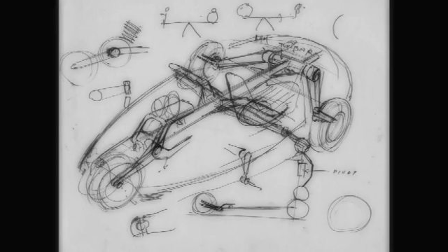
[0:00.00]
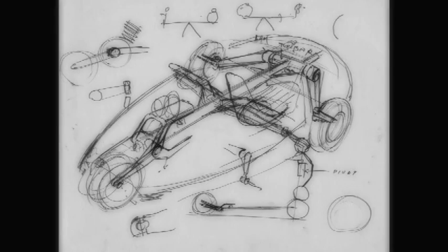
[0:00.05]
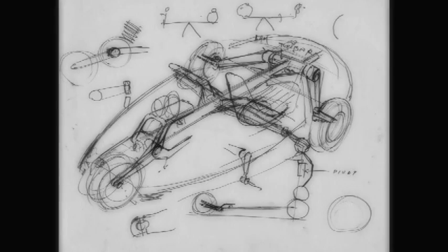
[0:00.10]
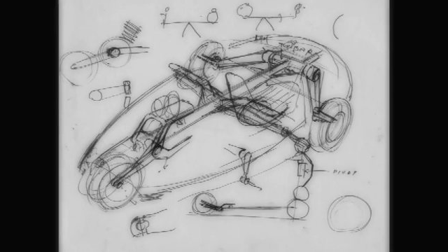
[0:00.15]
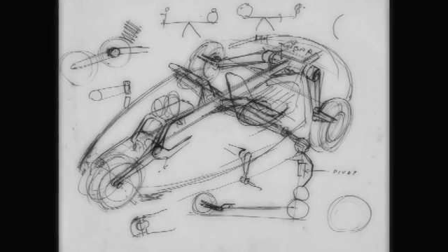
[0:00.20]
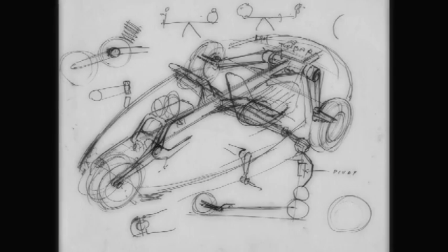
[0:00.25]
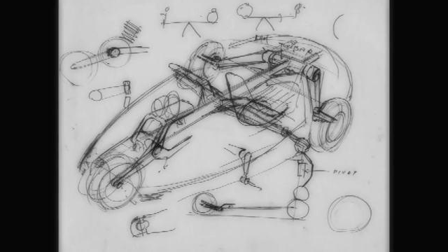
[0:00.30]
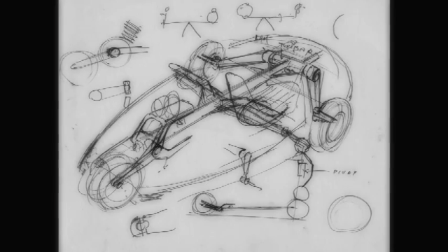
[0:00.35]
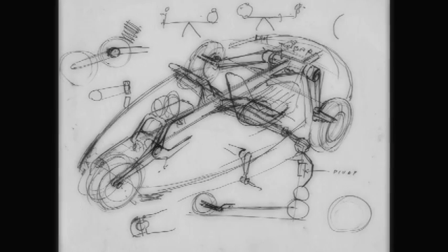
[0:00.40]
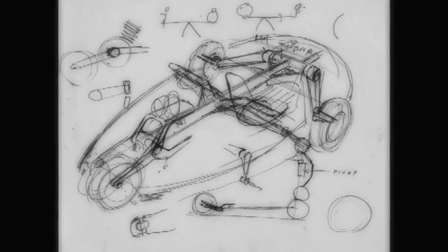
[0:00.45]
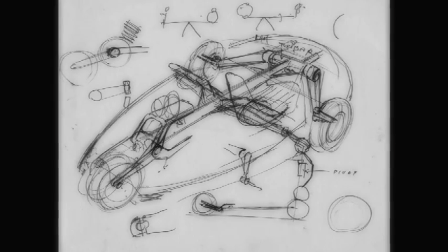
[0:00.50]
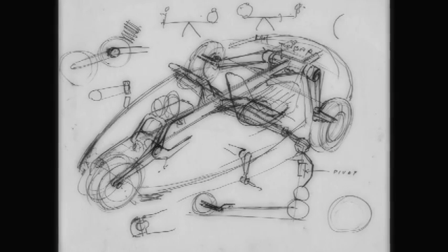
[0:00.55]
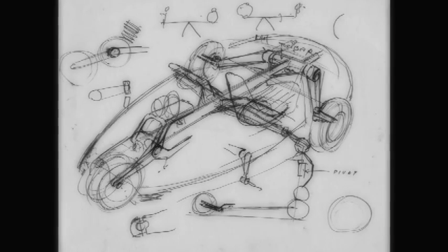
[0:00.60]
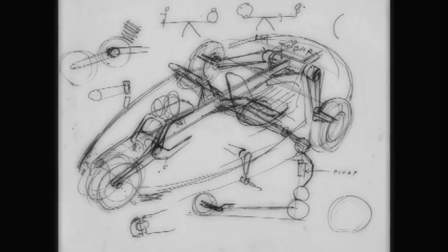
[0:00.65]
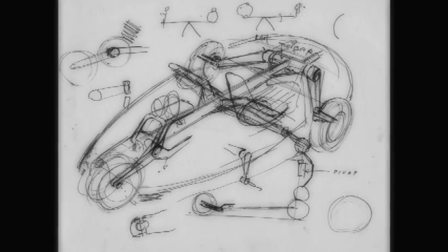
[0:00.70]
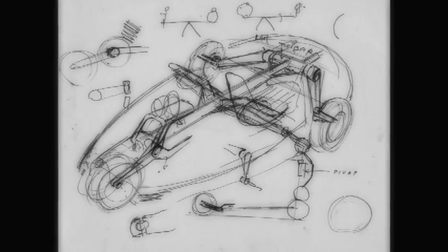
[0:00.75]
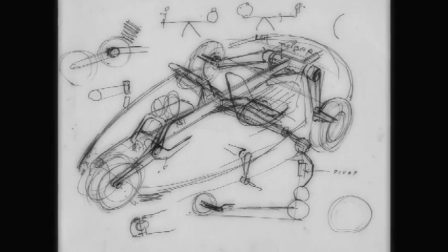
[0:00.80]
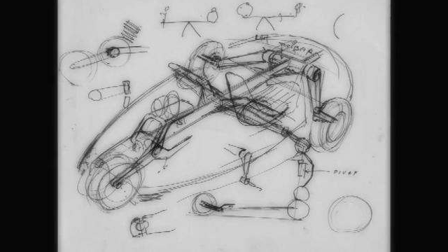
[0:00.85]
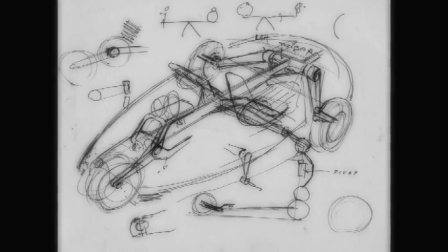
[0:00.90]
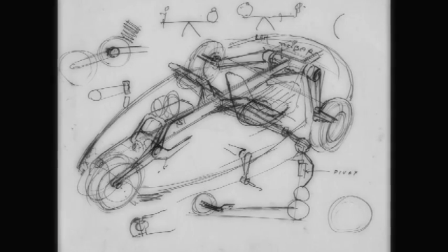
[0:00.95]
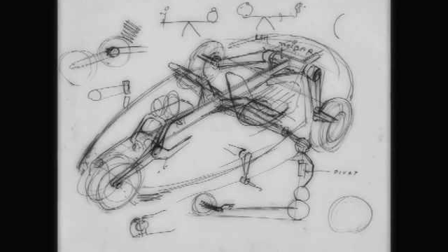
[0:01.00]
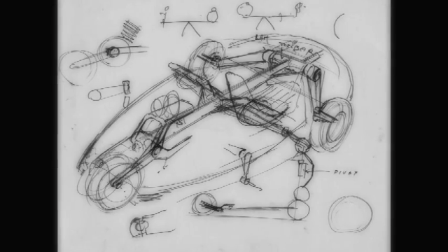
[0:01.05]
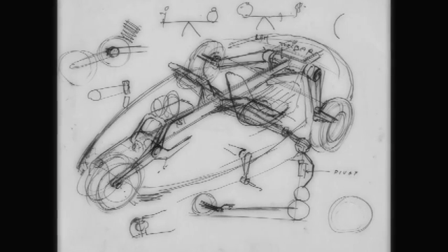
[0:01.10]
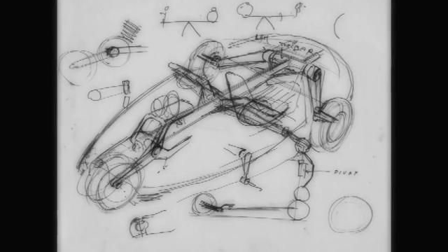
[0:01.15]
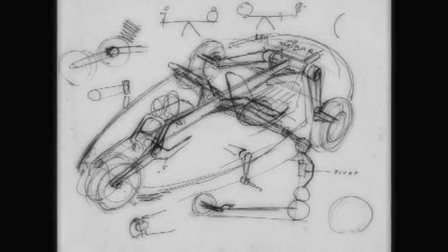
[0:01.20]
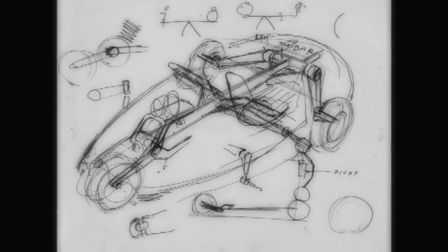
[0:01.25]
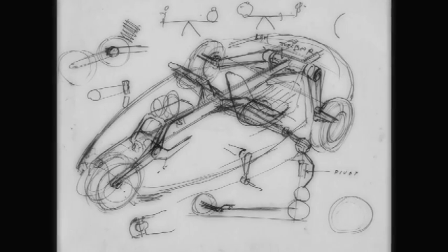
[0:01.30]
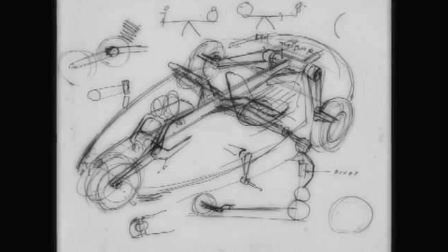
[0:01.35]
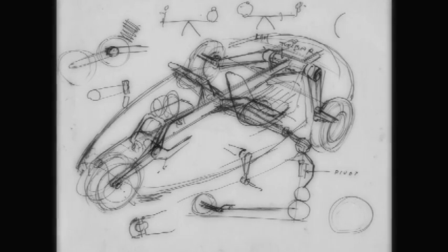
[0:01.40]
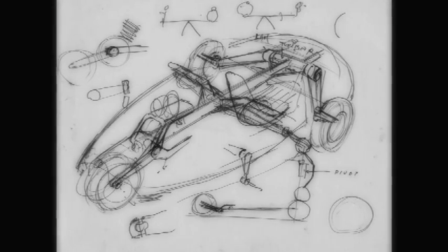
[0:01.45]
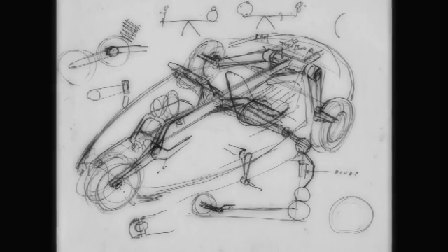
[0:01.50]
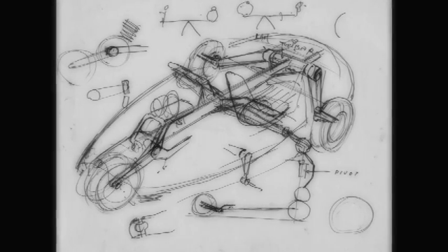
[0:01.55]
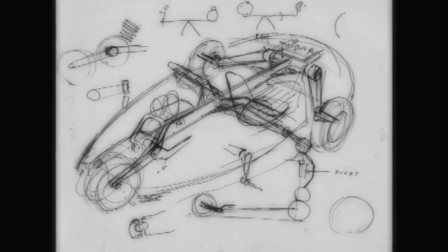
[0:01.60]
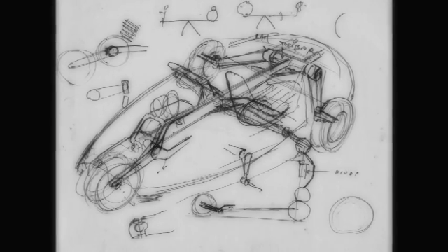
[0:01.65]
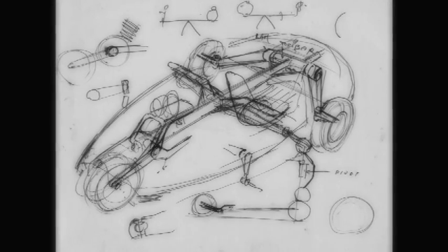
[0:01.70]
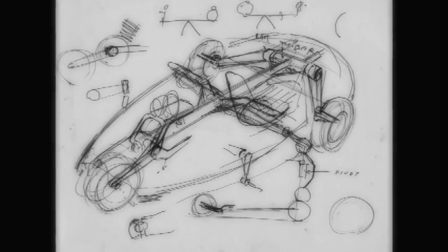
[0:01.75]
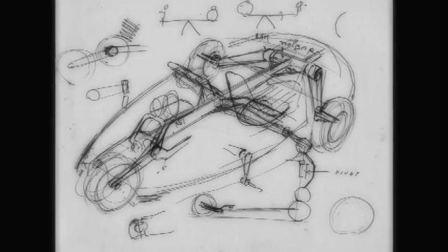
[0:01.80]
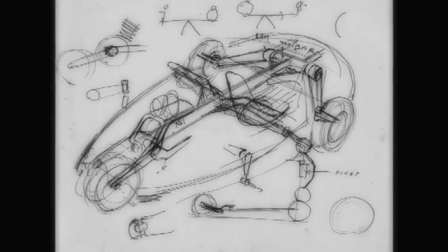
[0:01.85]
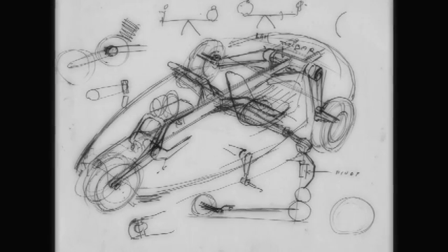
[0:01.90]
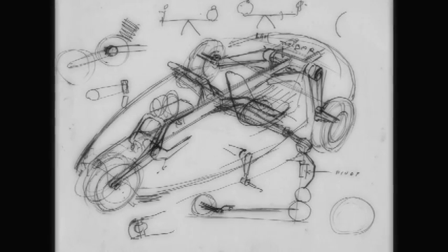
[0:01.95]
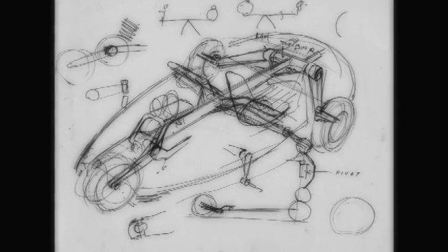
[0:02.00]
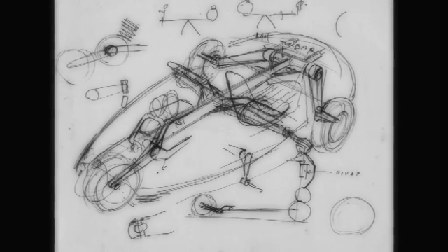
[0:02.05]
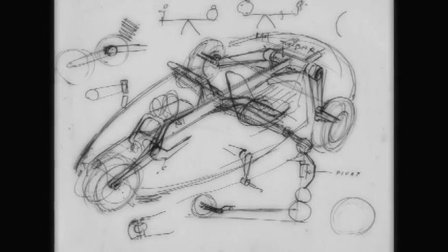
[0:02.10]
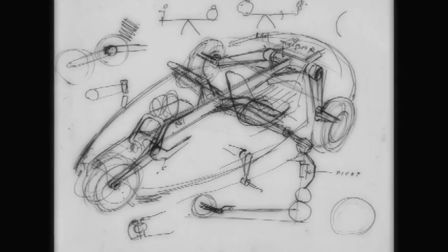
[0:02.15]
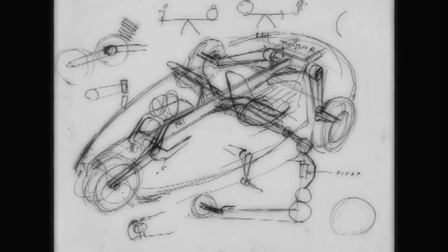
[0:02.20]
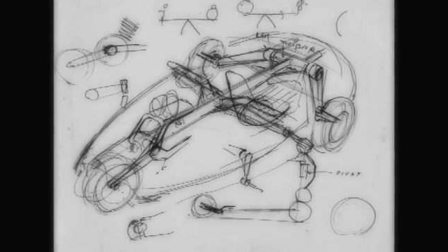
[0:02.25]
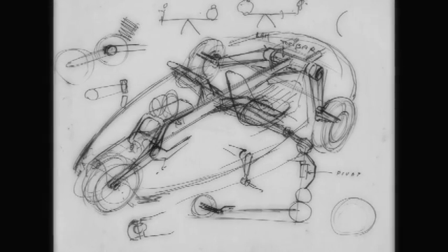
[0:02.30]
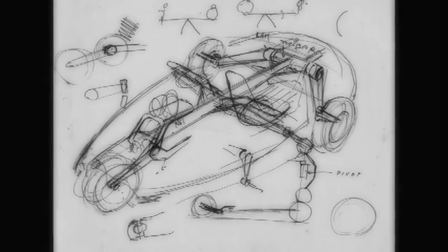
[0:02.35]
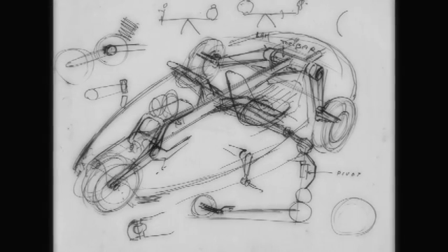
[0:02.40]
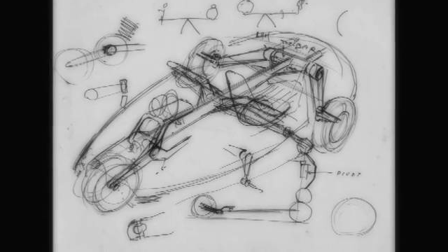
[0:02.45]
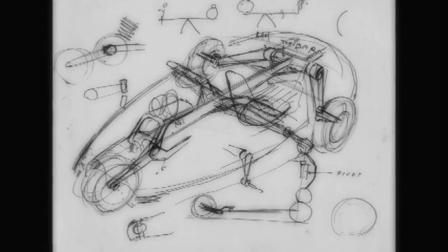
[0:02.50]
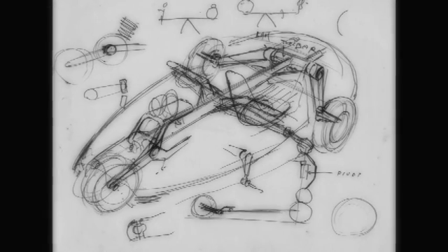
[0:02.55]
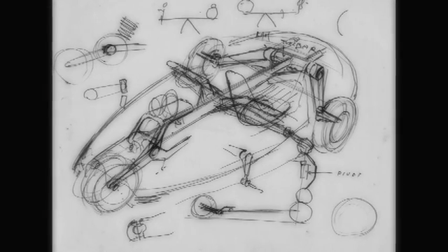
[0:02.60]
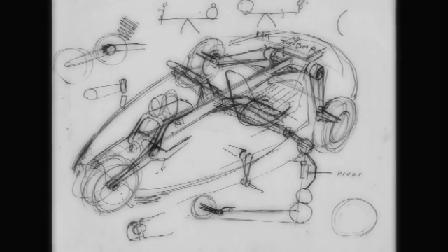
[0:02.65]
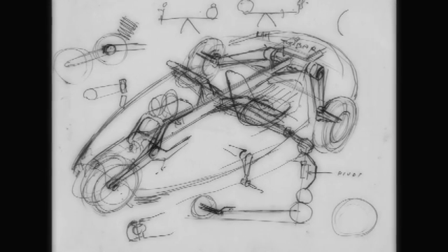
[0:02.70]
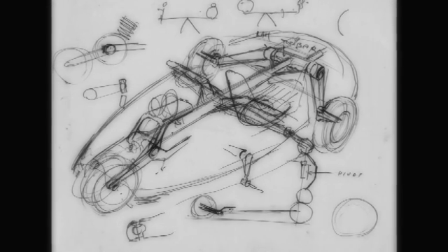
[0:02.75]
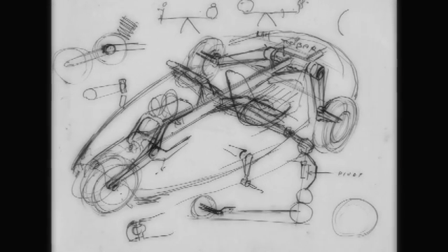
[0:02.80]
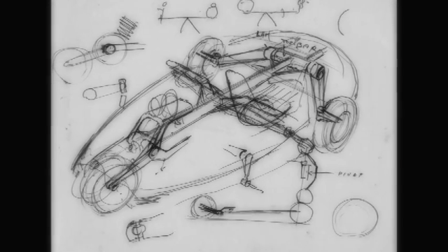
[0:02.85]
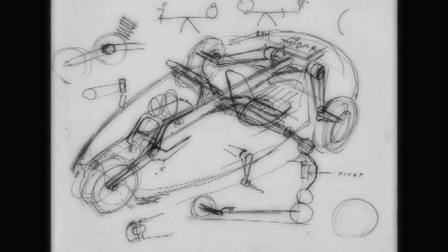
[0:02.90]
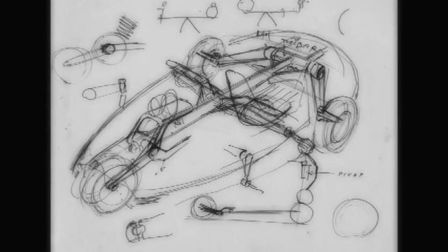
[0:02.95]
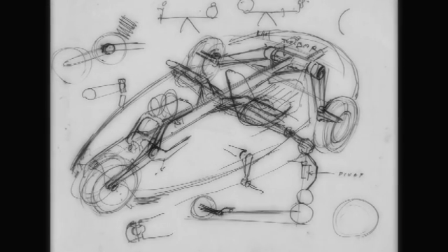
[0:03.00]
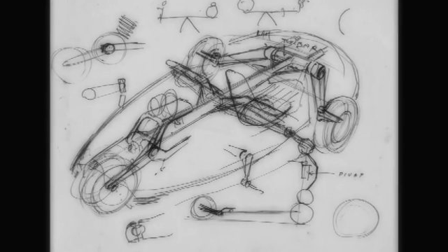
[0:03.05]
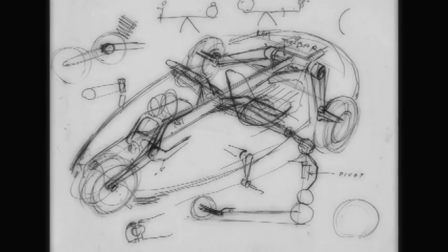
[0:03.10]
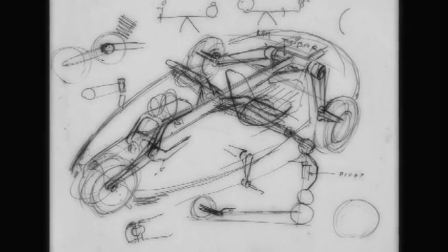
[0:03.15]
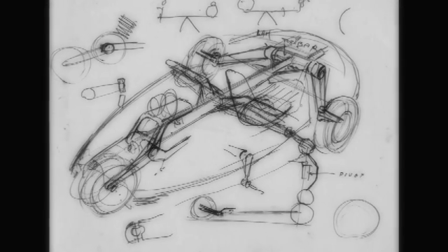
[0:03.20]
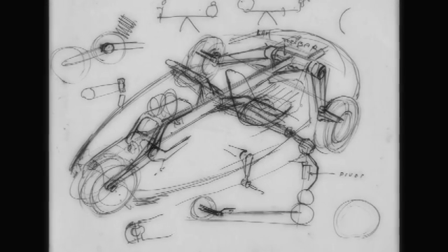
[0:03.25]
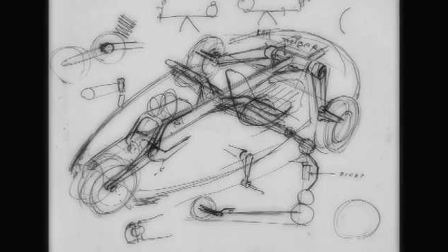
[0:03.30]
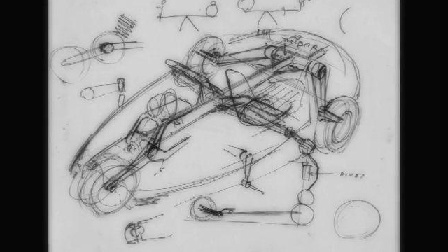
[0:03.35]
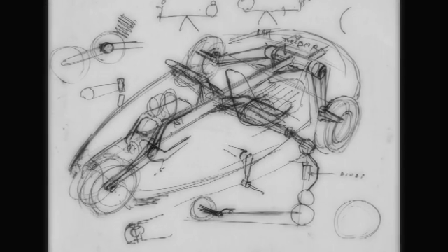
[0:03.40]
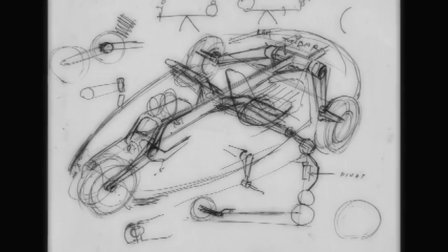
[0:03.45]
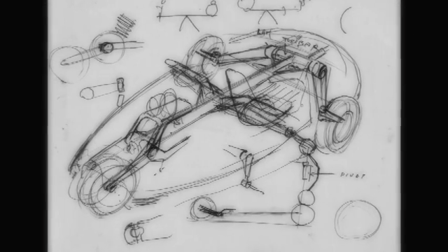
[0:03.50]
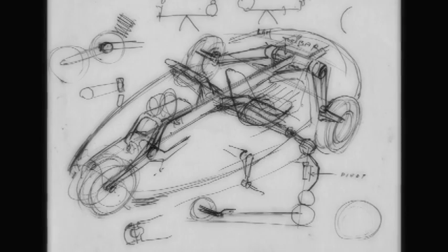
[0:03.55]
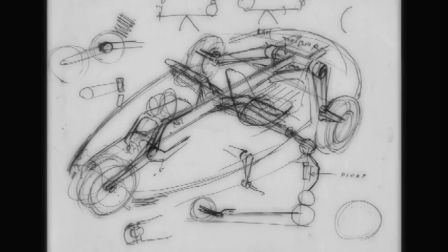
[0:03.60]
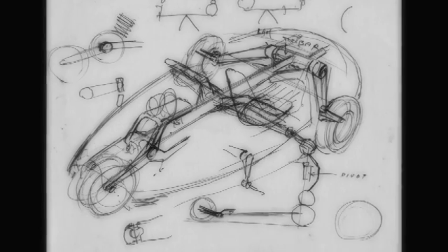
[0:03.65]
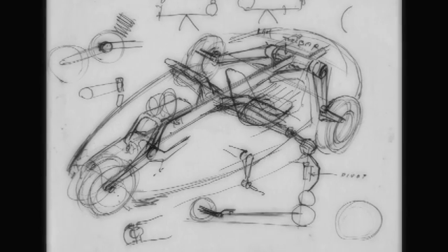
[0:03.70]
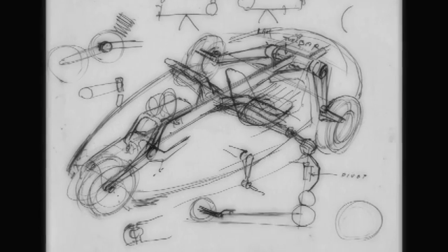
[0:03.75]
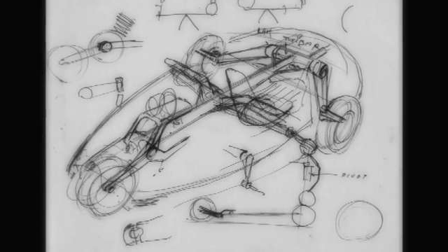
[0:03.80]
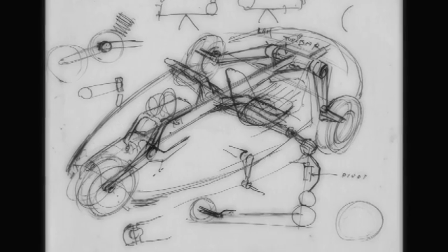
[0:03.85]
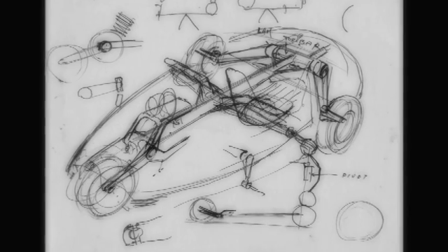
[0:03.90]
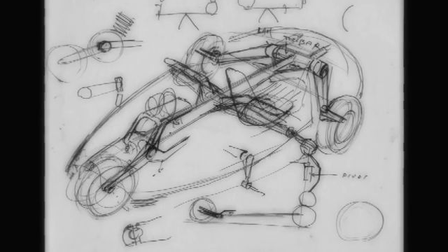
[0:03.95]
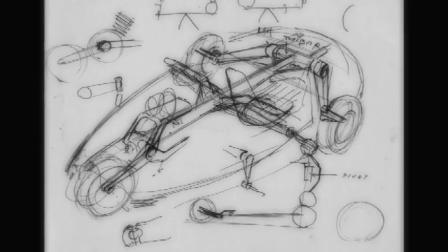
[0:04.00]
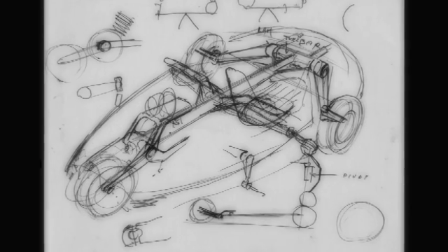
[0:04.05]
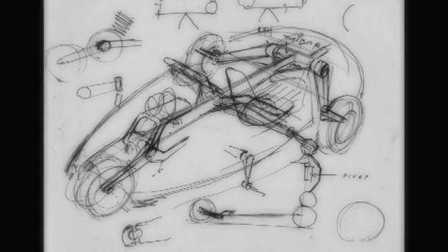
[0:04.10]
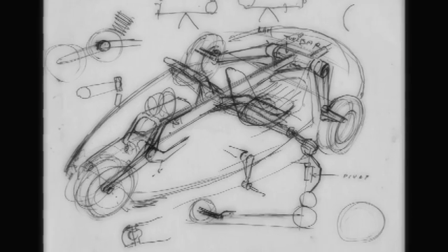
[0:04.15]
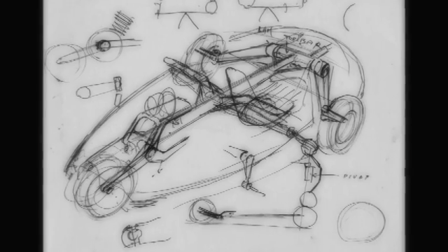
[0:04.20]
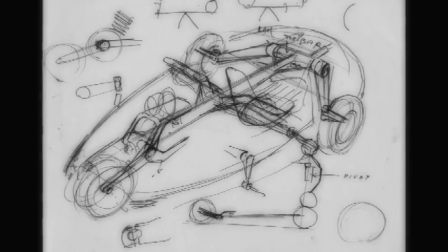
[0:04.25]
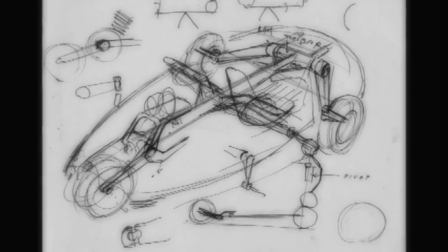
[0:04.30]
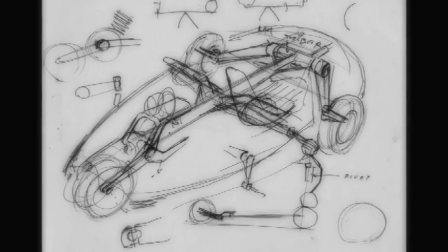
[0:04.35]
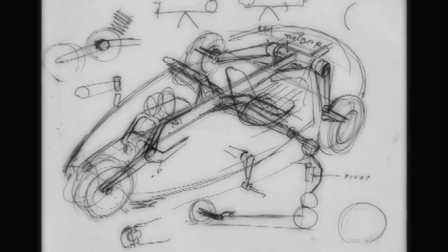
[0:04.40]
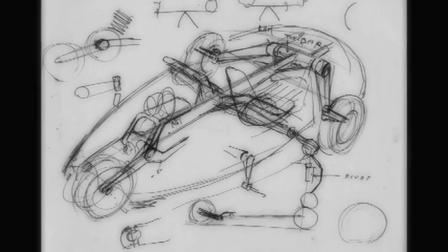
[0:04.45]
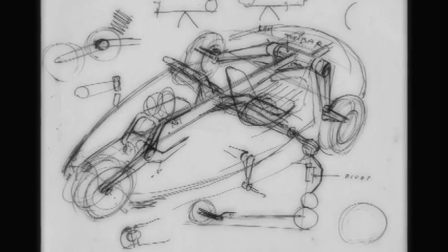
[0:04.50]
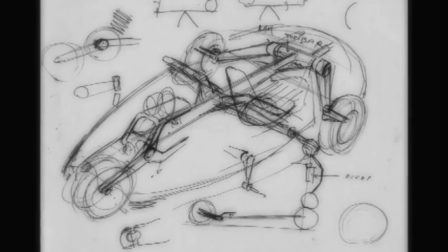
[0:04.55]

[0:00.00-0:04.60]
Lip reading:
(no speaker visible)